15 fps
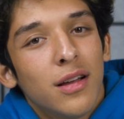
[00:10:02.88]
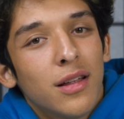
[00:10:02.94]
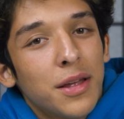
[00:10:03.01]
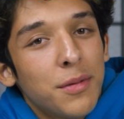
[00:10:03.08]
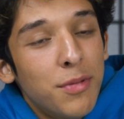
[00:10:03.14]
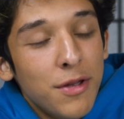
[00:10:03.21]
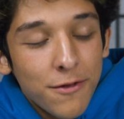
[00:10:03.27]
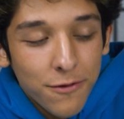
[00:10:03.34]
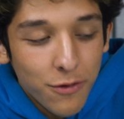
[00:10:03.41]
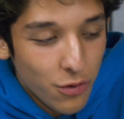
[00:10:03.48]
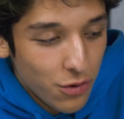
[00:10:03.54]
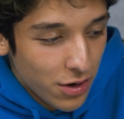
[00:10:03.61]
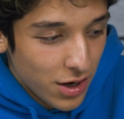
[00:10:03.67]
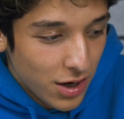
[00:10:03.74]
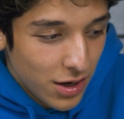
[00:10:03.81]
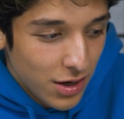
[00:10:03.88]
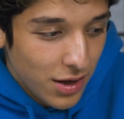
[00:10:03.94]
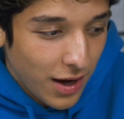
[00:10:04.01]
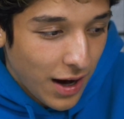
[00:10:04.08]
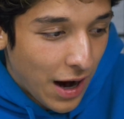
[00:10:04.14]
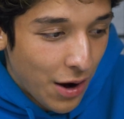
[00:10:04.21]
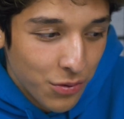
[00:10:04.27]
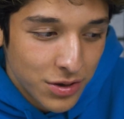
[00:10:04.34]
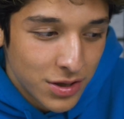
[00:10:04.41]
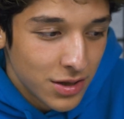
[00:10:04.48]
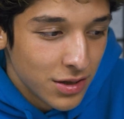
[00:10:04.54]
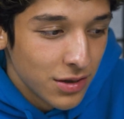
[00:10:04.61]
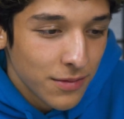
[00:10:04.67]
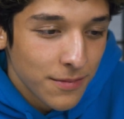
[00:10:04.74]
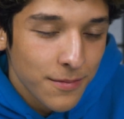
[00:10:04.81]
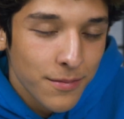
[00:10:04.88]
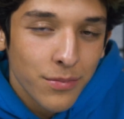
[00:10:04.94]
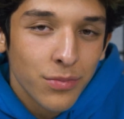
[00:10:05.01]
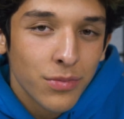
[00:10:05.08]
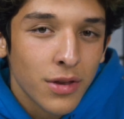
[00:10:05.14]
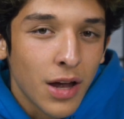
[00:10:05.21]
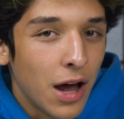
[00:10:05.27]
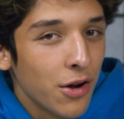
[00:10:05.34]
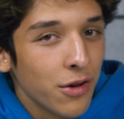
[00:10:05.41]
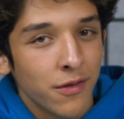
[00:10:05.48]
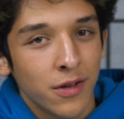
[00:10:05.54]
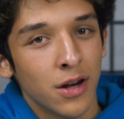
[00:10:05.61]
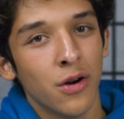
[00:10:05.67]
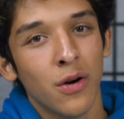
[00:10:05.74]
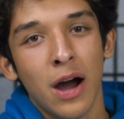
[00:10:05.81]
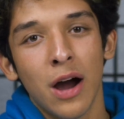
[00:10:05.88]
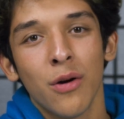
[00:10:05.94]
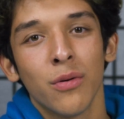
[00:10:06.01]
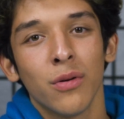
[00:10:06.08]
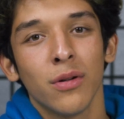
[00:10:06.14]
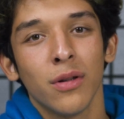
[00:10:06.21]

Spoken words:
like before, like I don't even know how,